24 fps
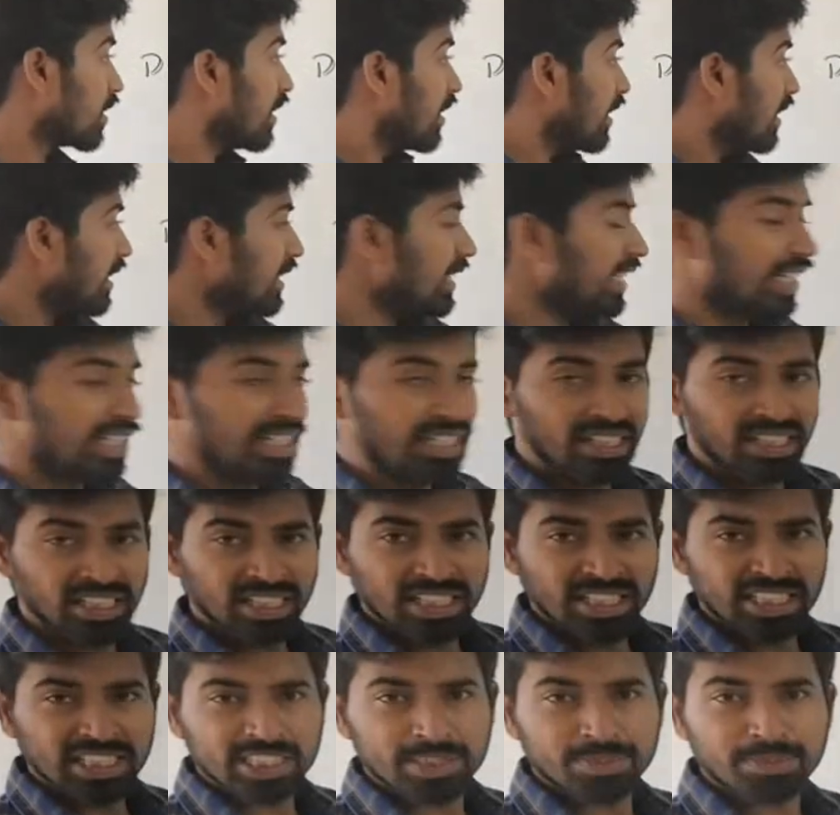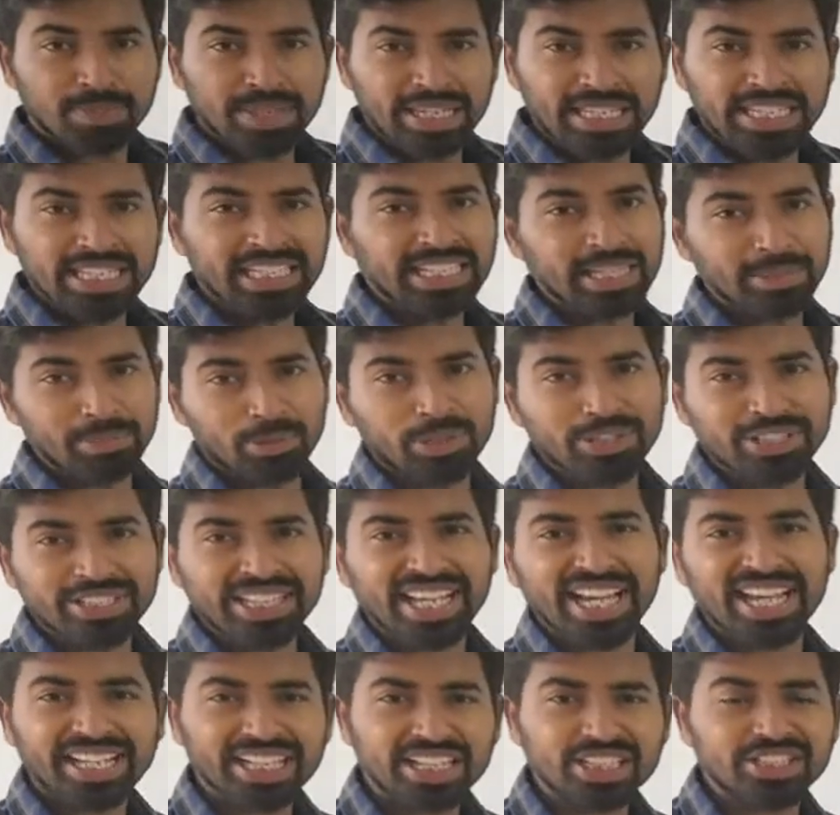Here speaking about the
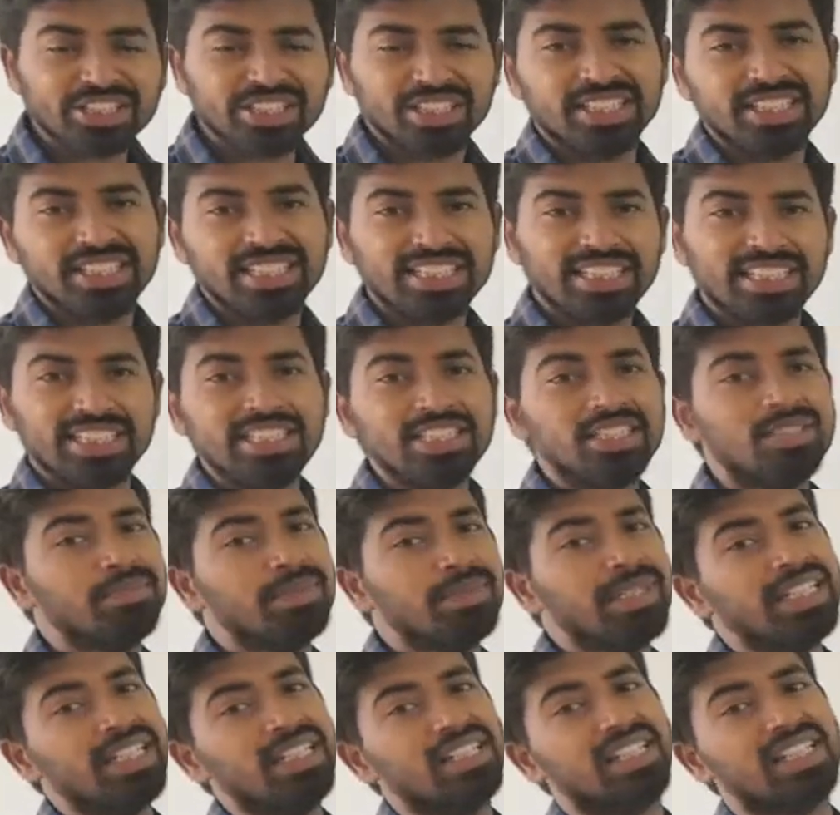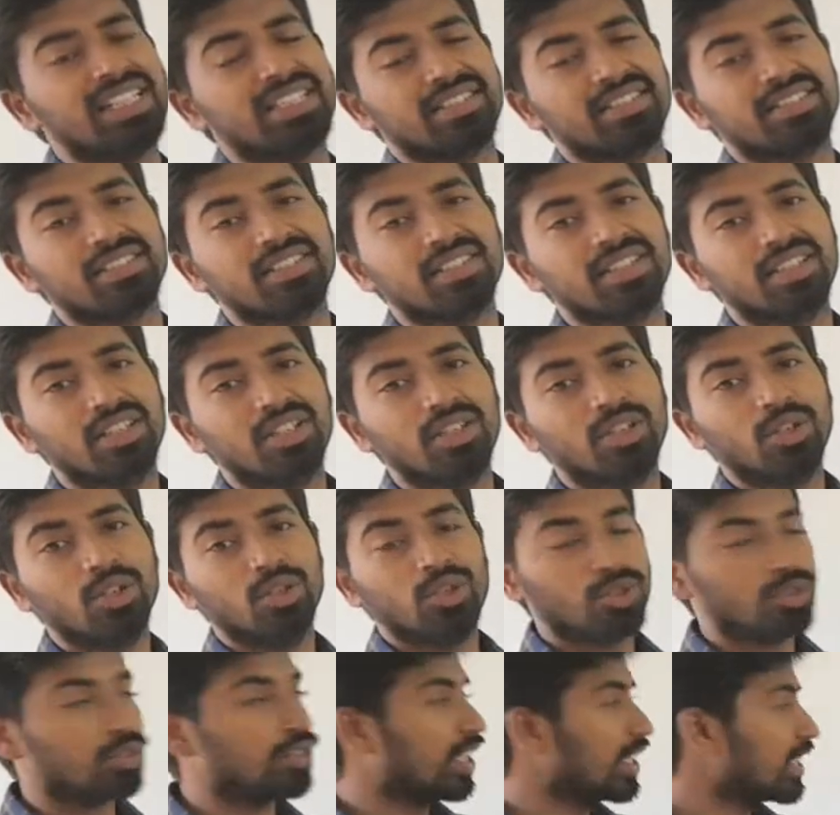direction is meaningless.
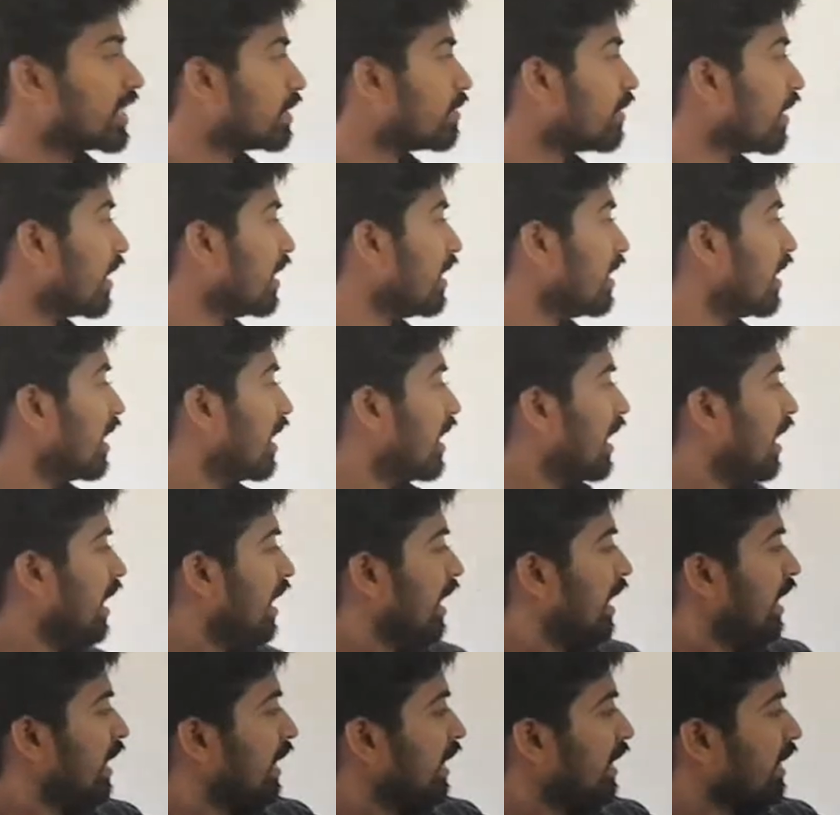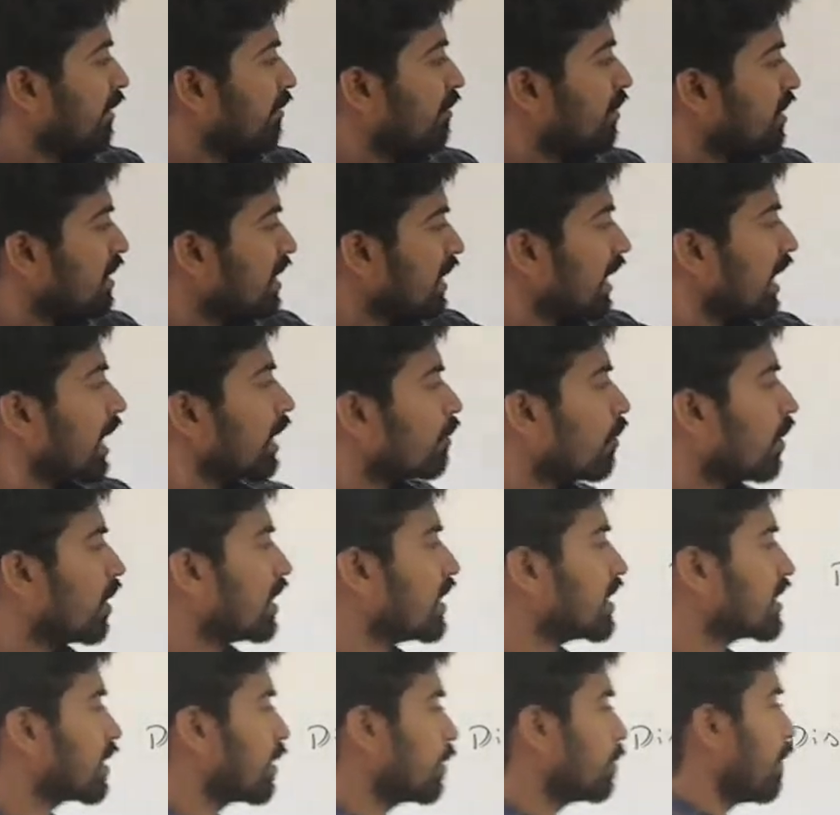So, that is why the physical
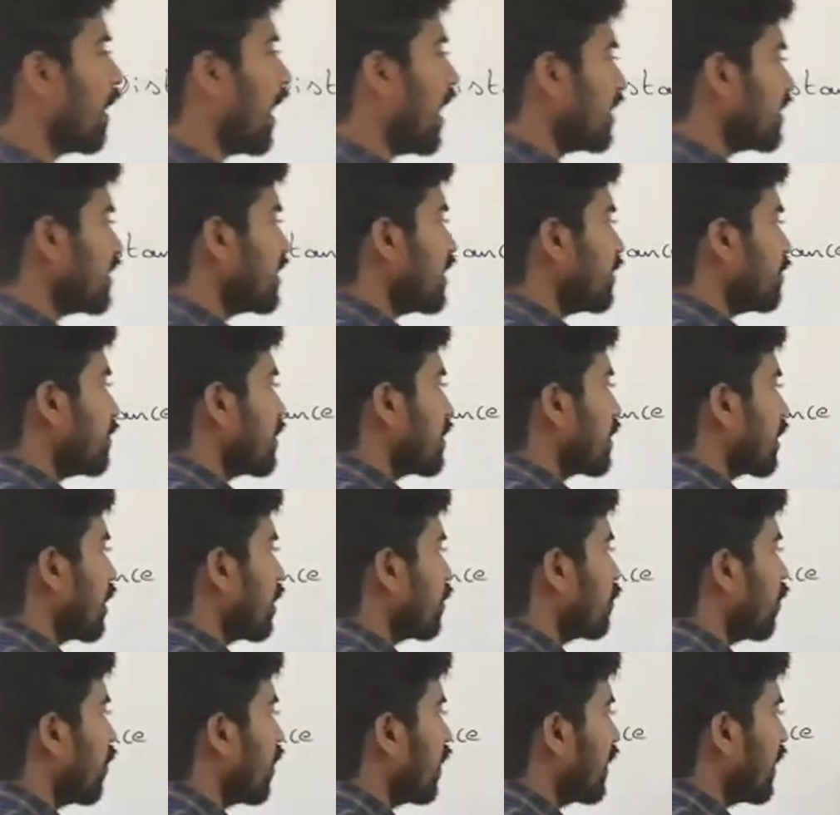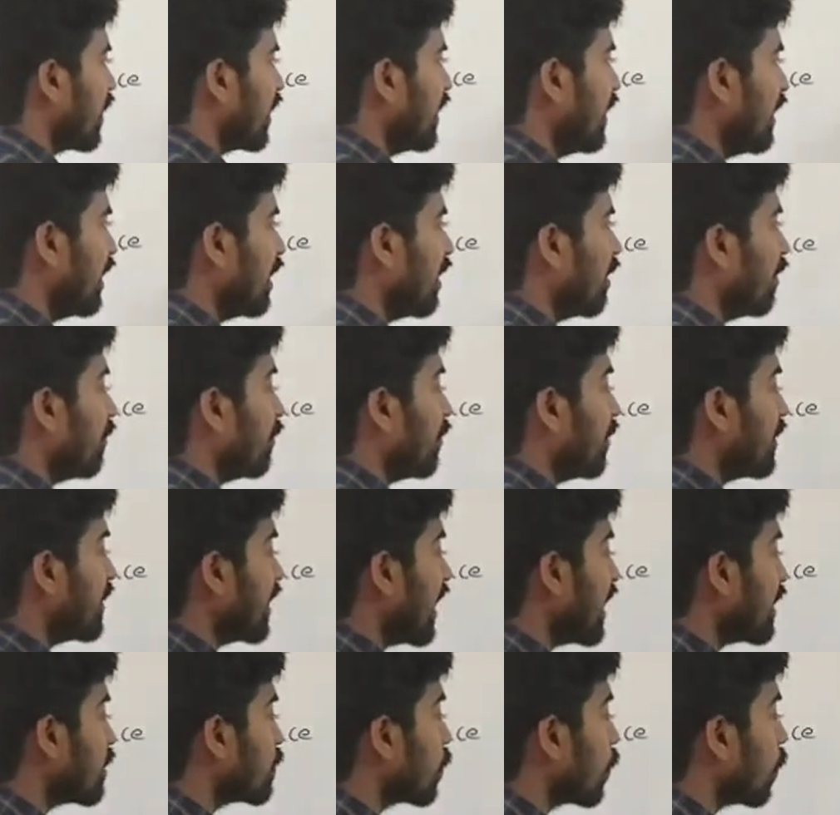quantity, so mass is a physical quantity which
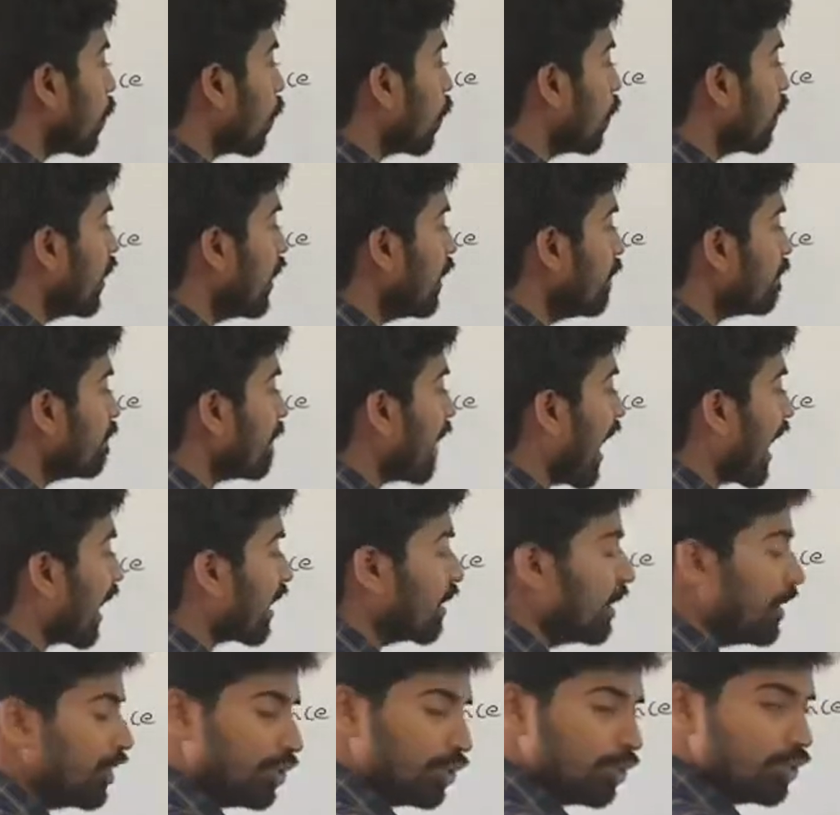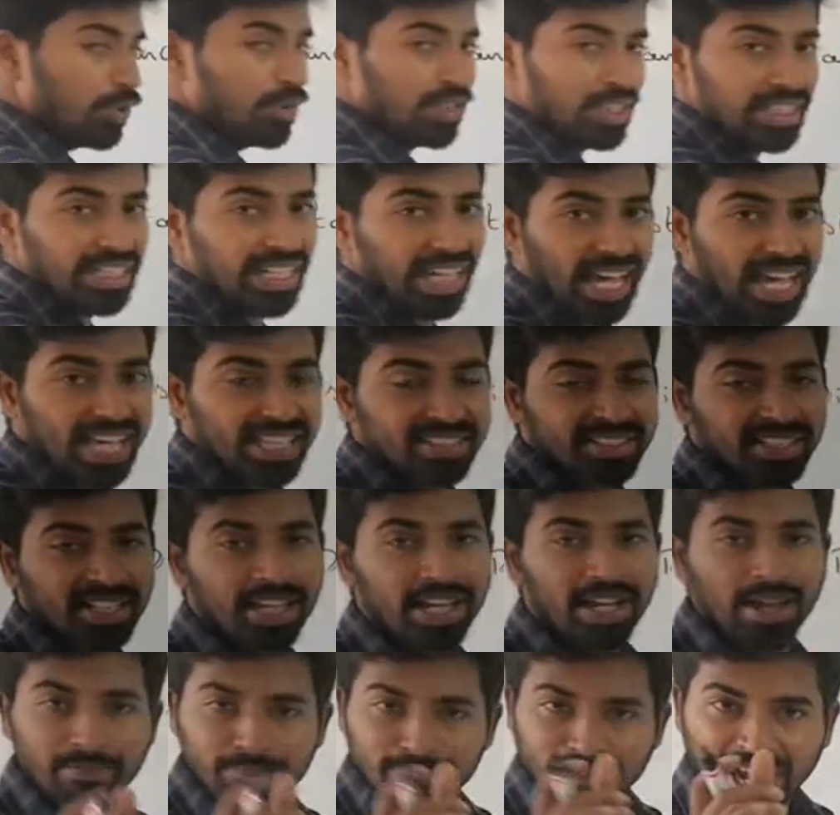has only magnitude, only it has.
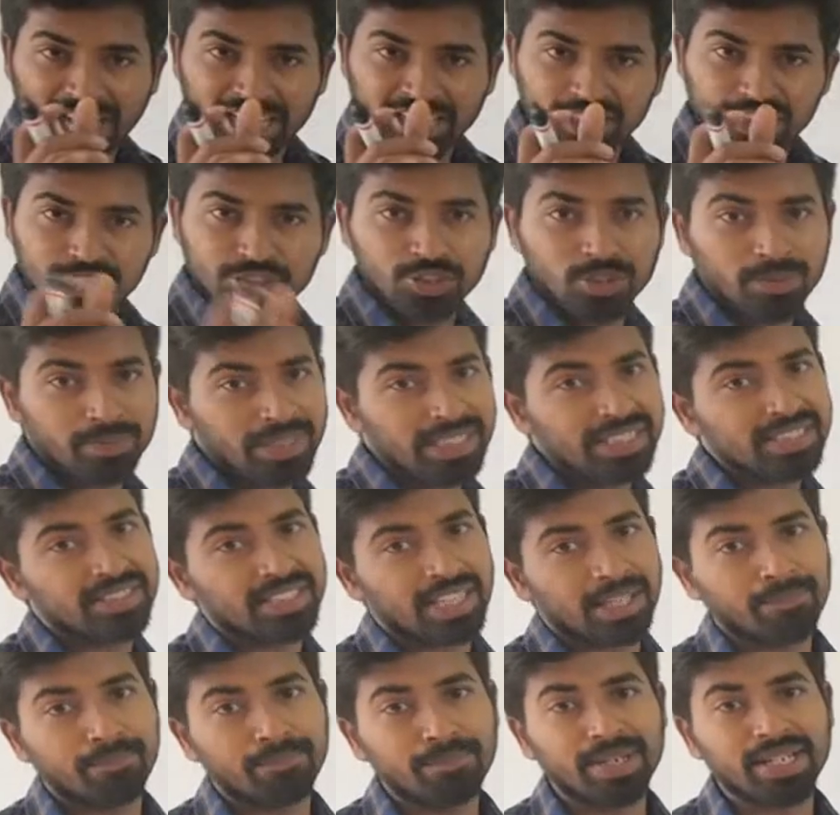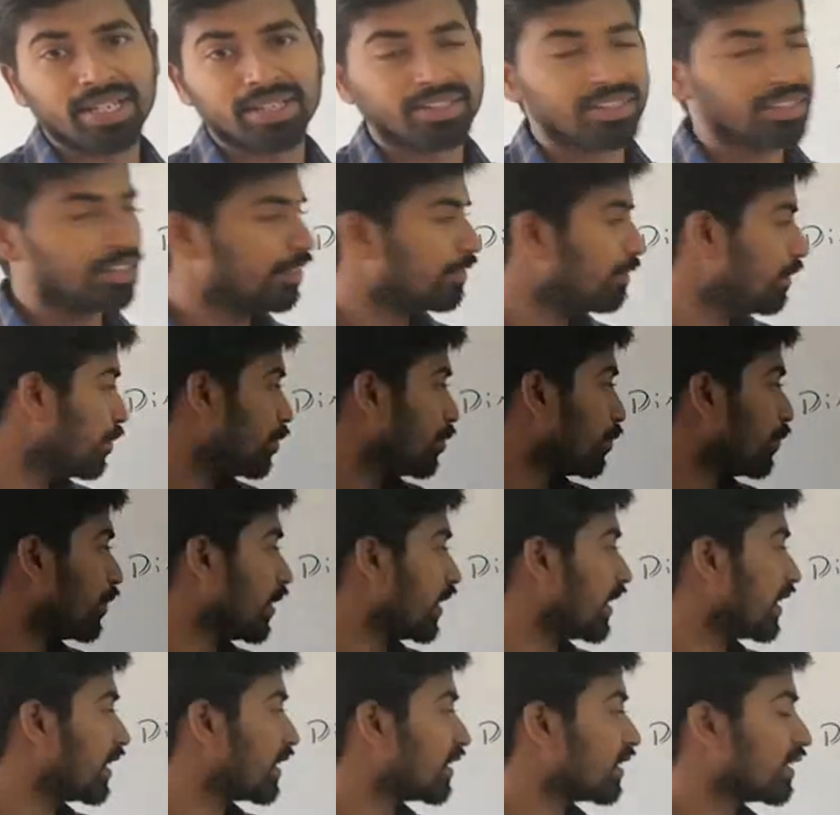Magnitude means number with unit.